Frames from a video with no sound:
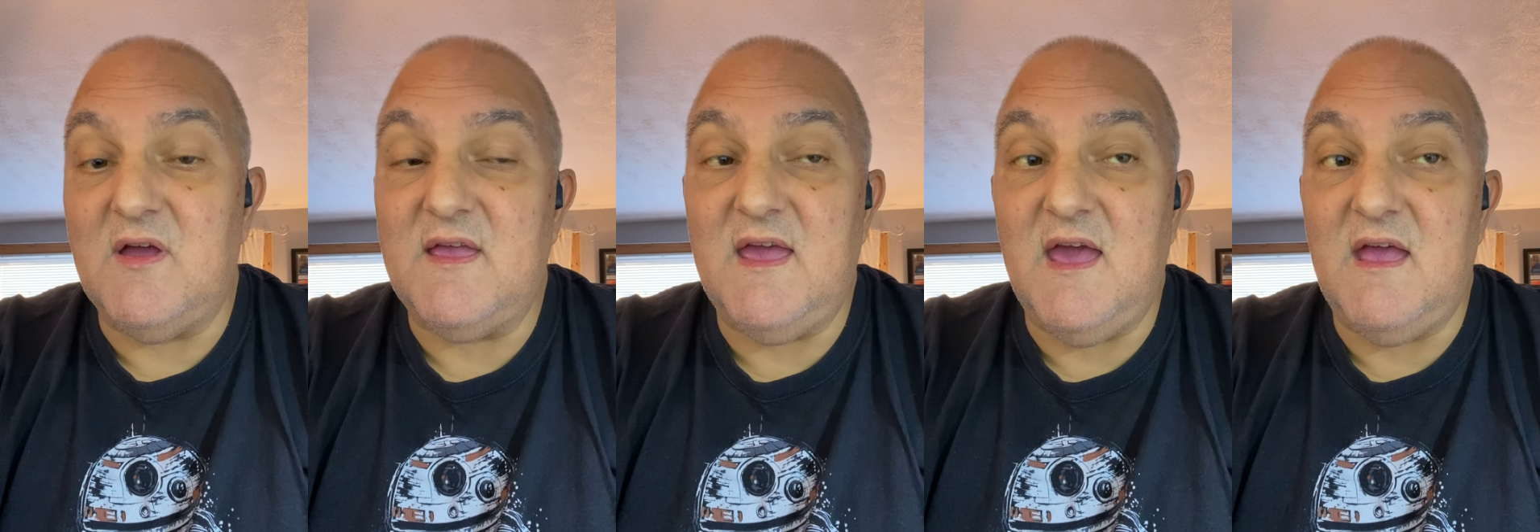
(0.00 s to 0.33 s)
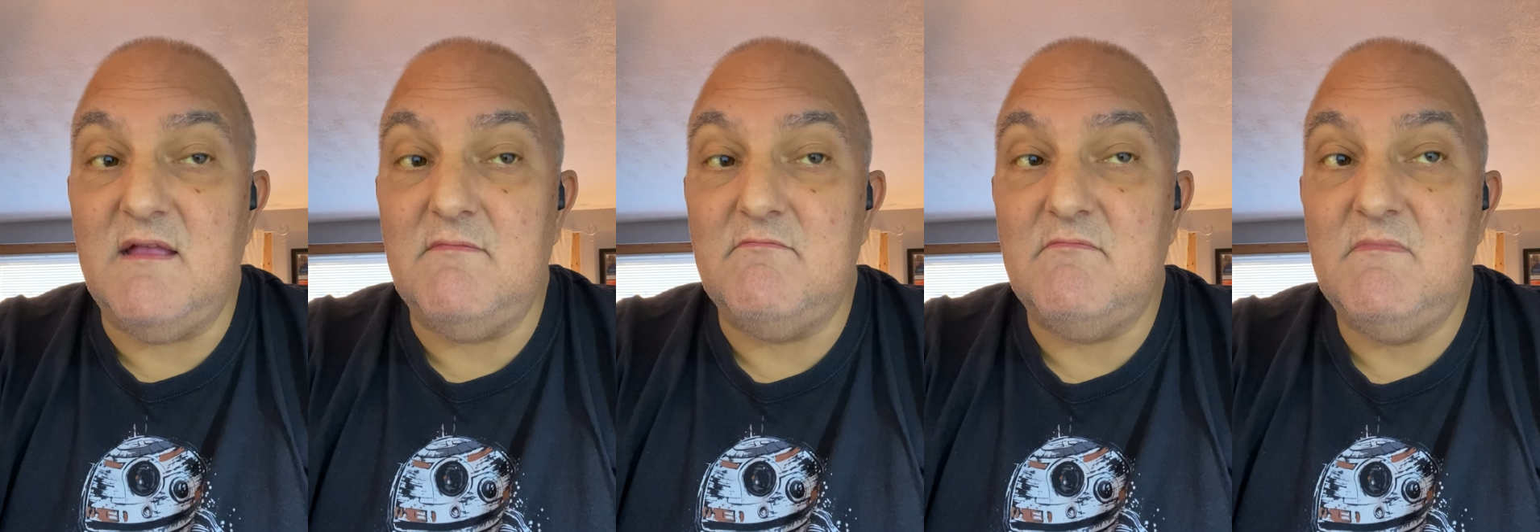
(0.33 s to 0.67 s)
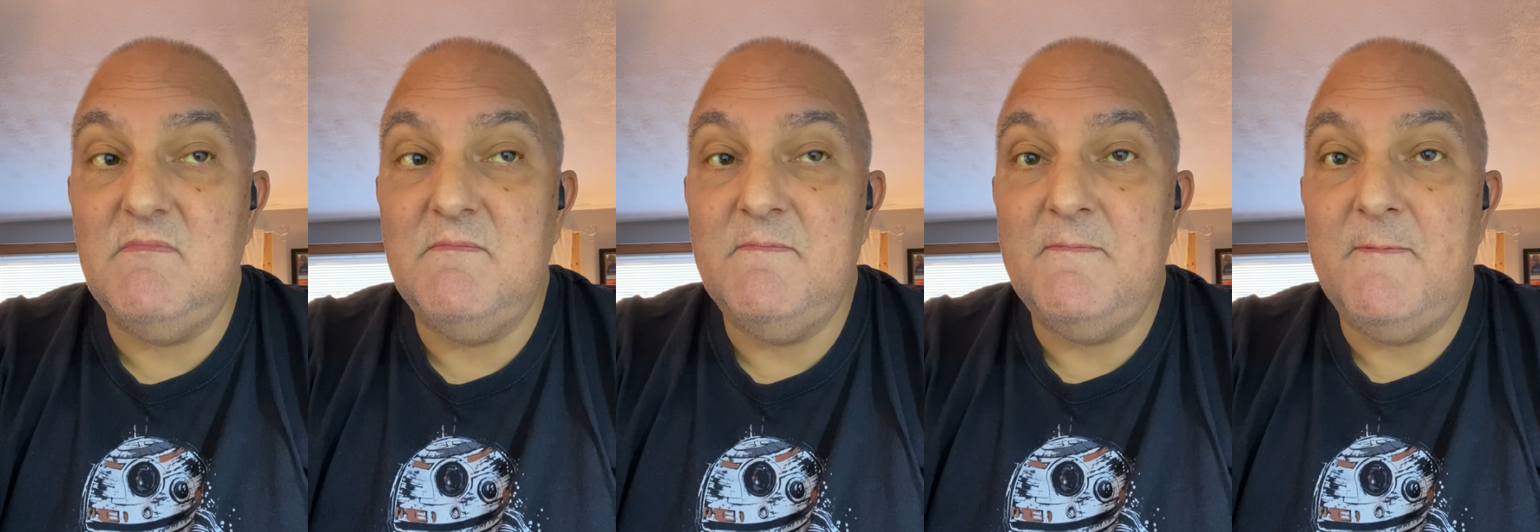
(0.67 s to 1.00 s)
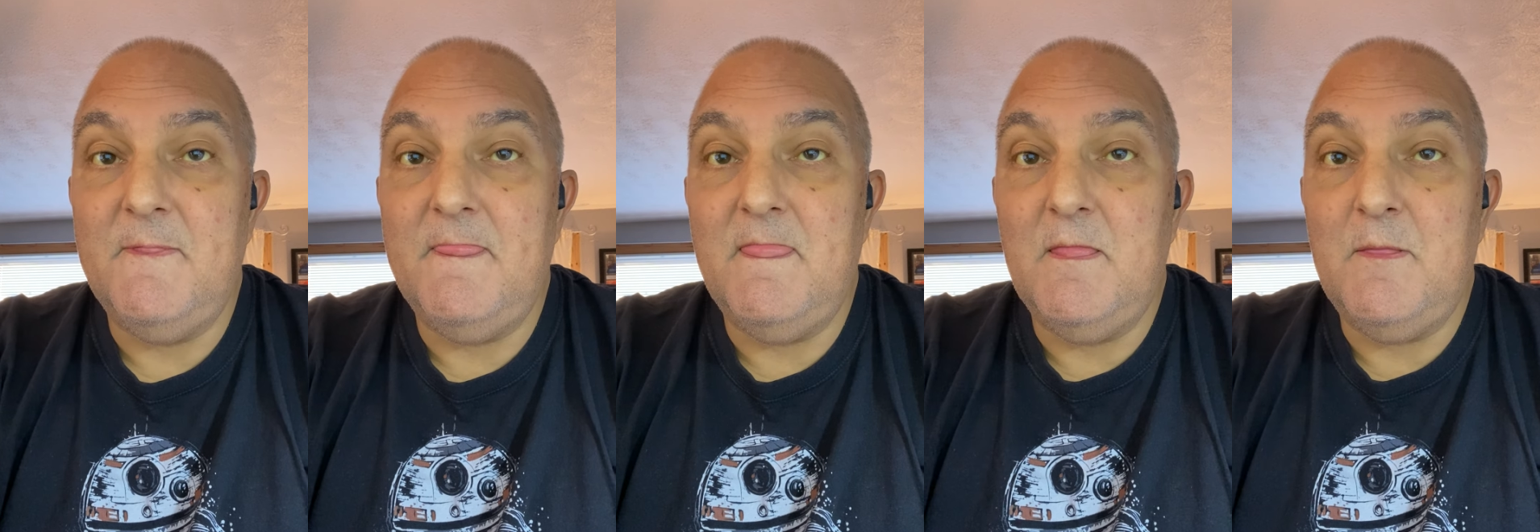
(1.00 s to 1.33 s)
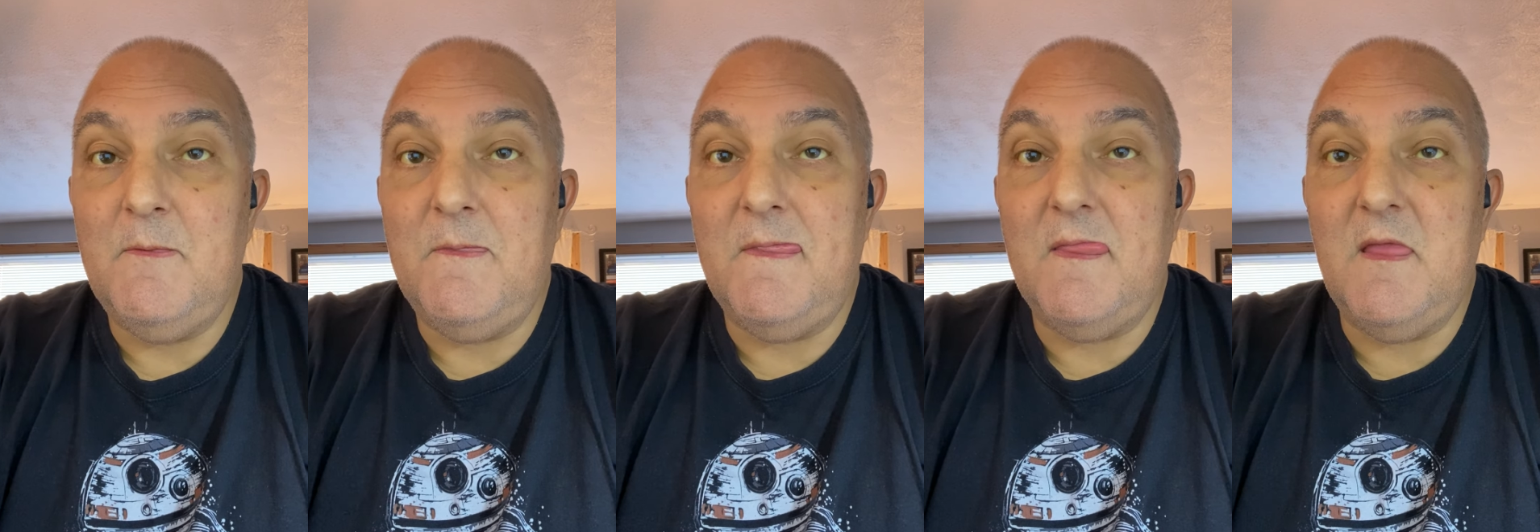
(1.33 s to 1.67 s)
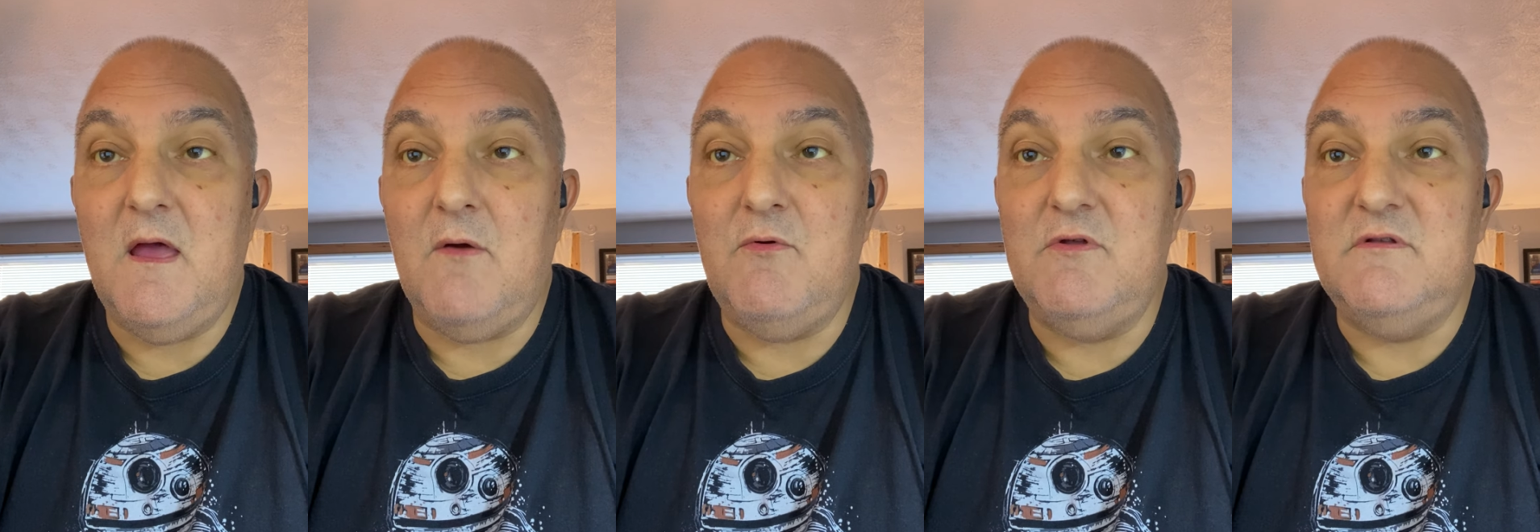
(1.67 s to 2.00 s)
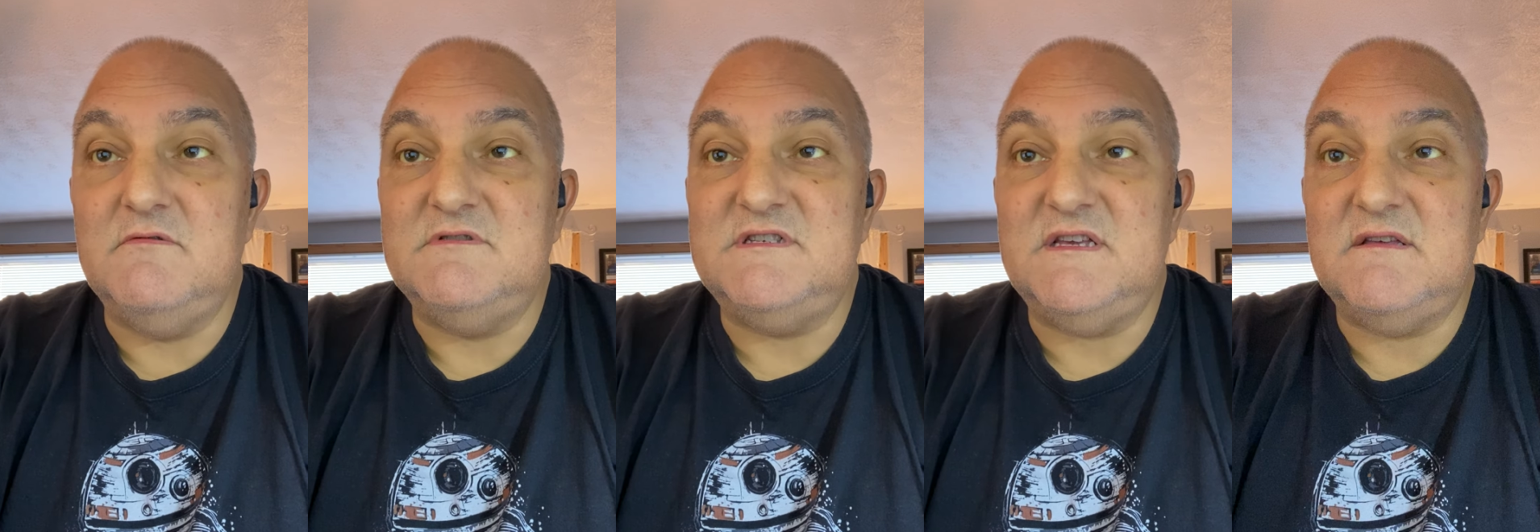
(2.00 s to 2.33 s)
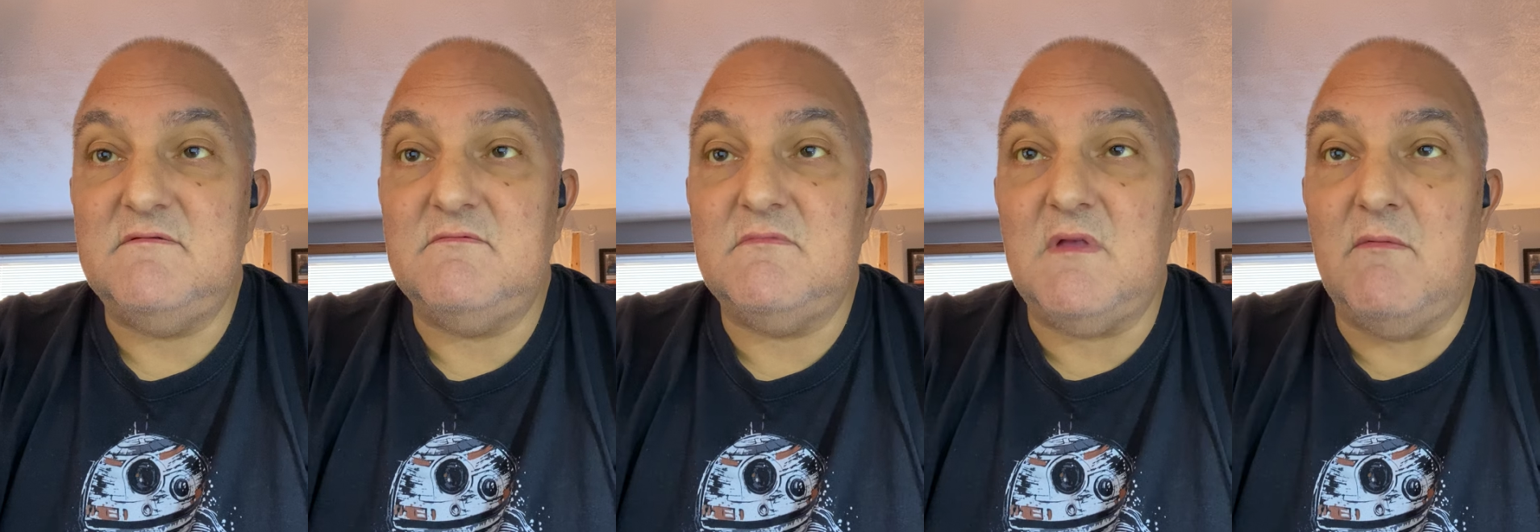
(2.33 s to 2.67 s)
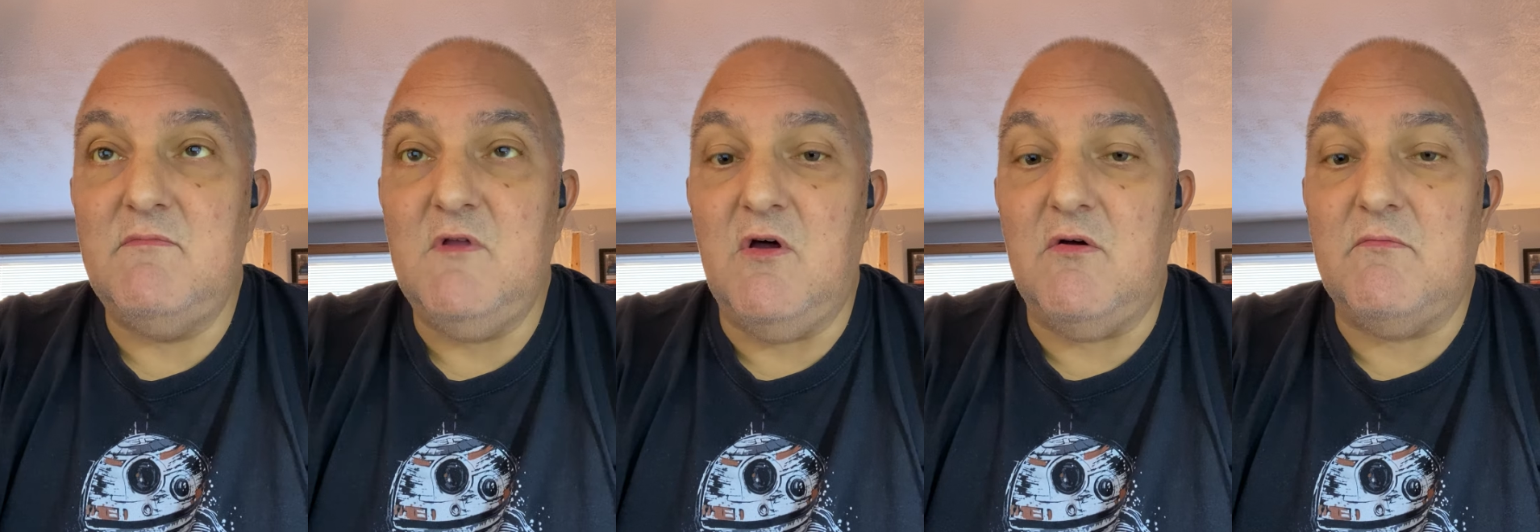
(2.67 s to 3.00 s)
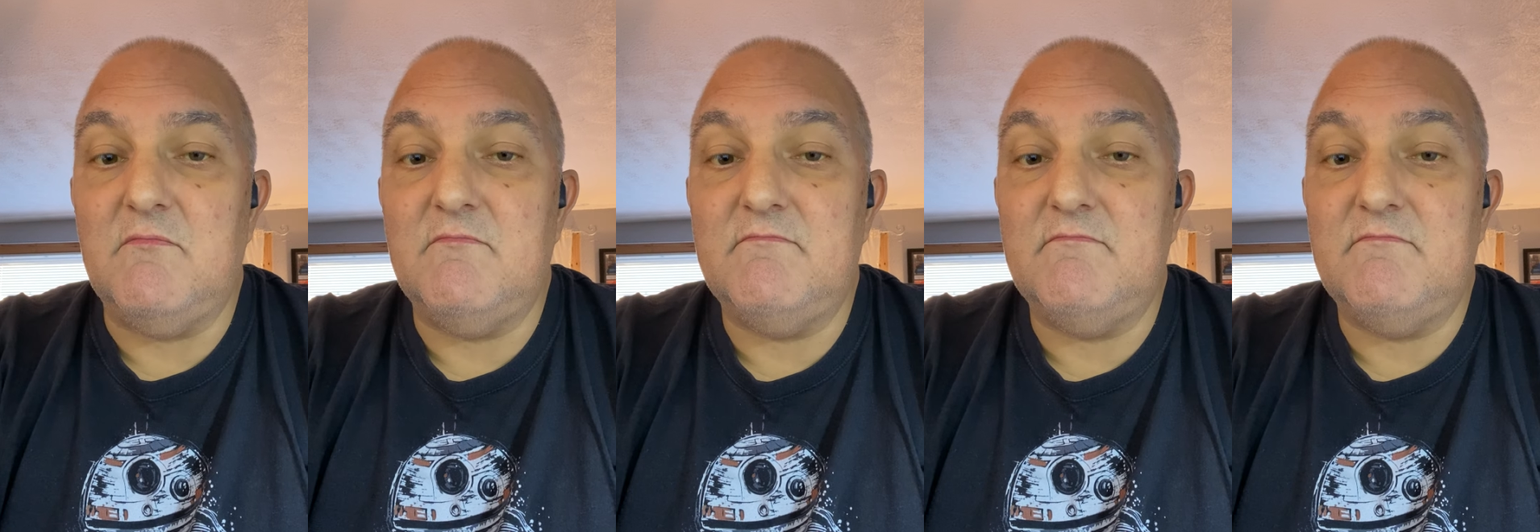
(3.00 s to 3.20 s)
again, I'm not